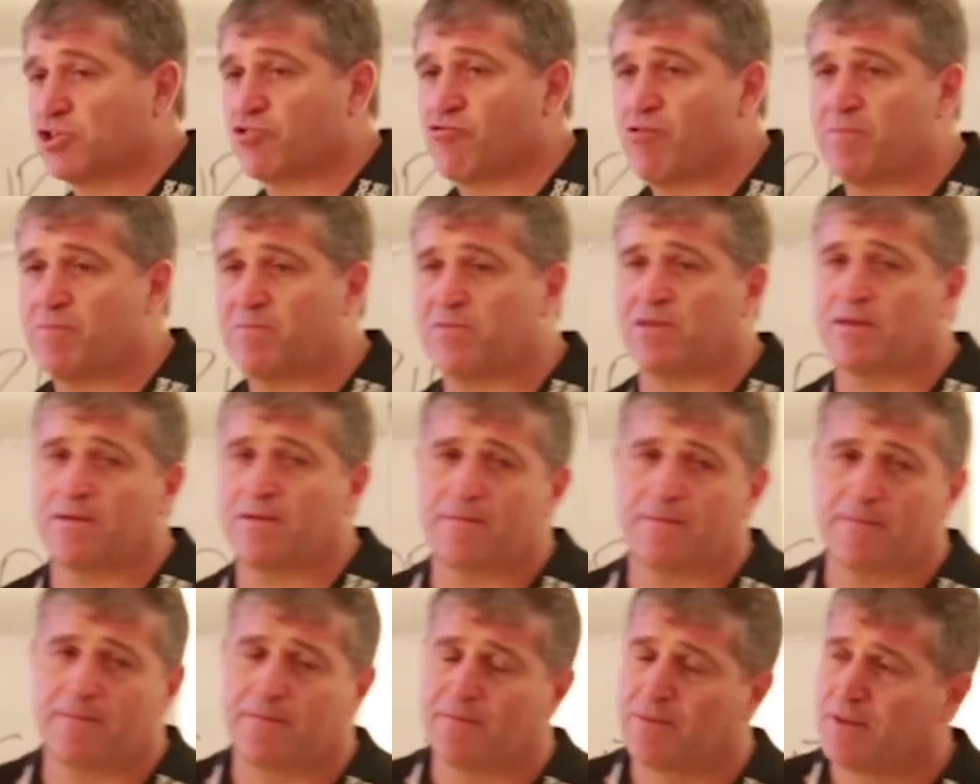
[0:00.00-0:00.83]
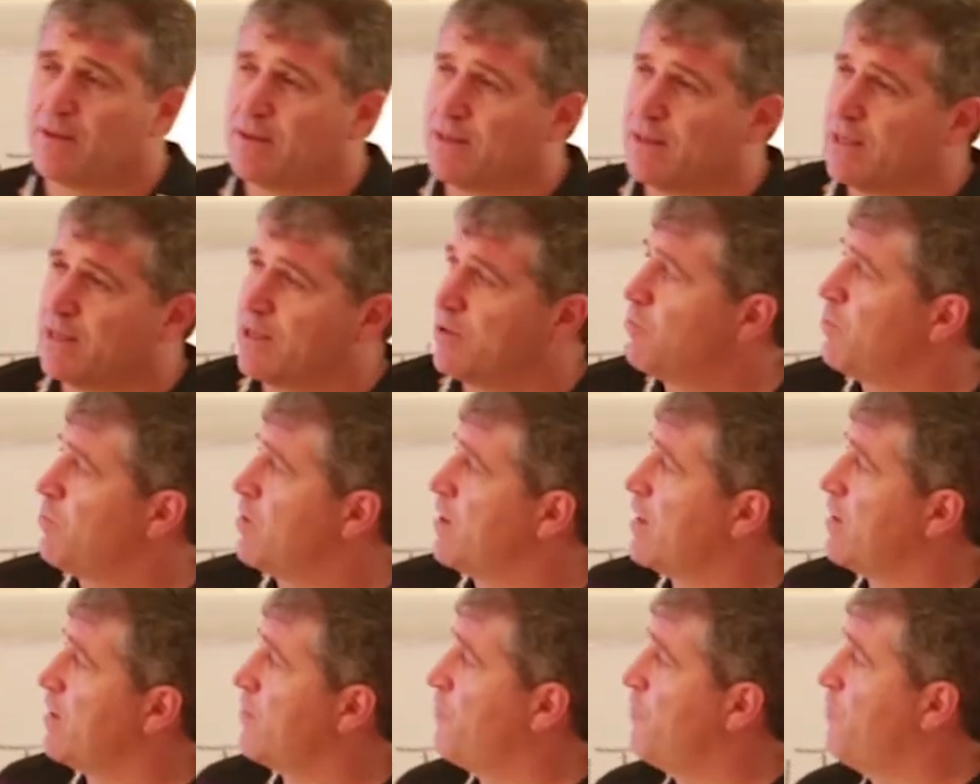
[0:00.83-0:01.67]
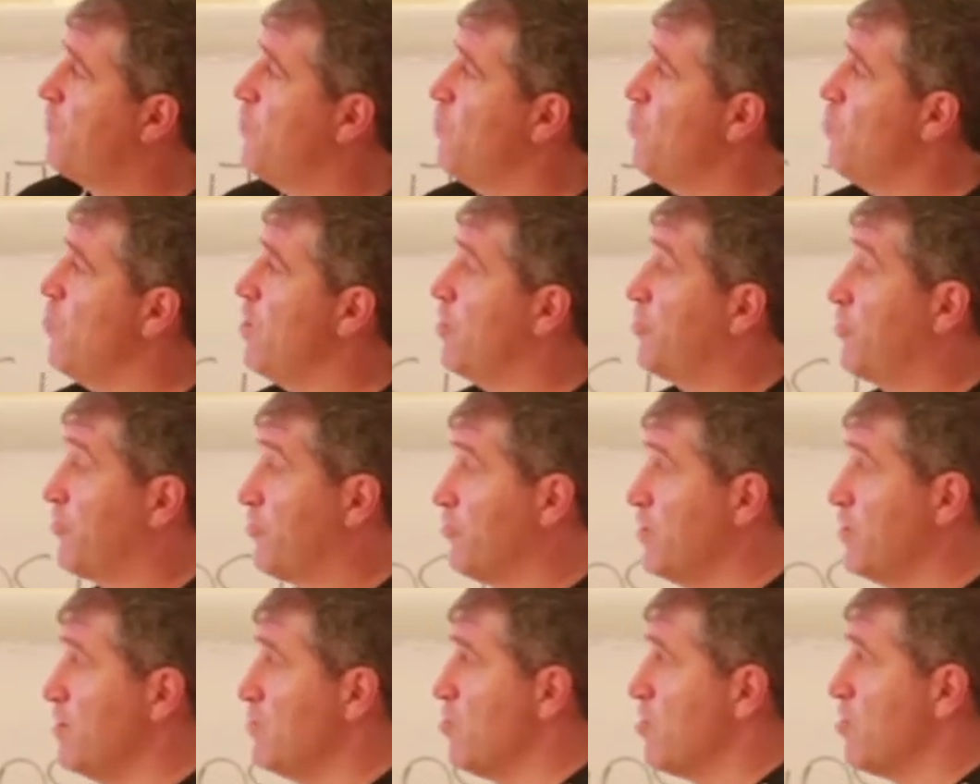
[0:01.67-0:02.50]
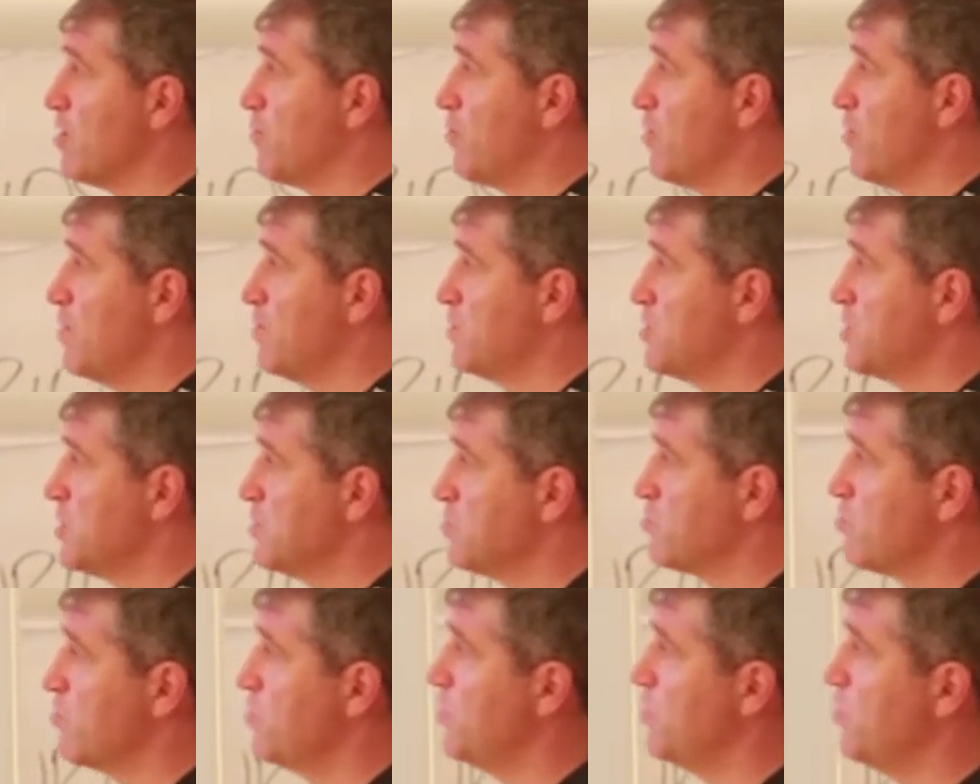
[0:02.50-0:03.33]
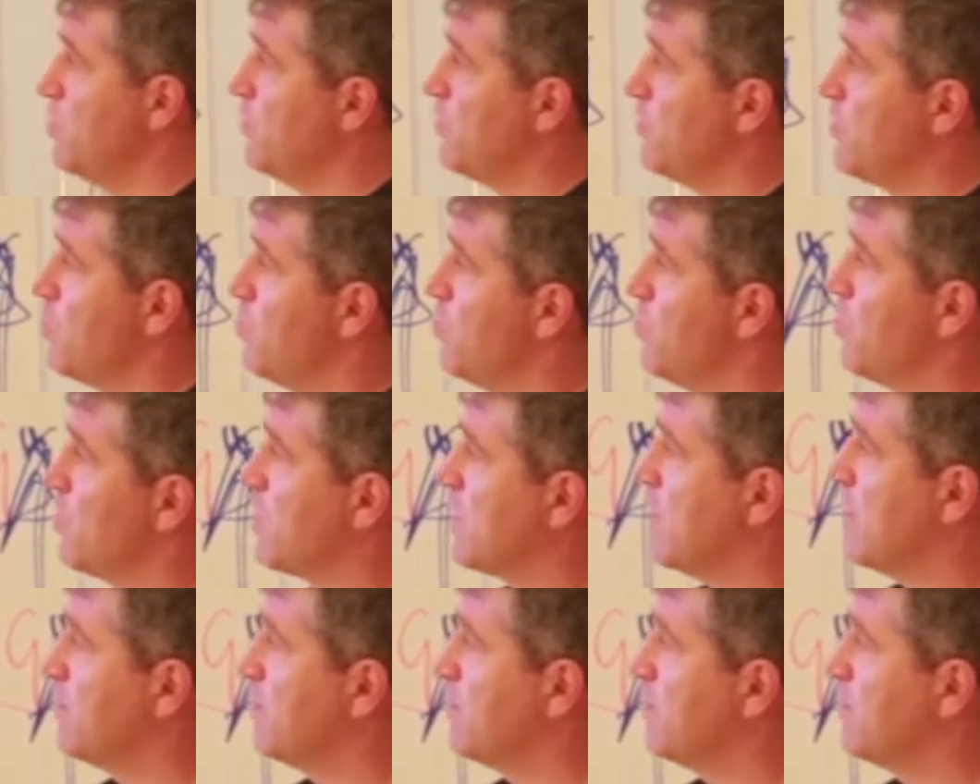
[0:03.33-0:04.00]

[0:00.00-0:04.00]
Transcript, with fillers: stripped. We had four, three minor premierships removed, the World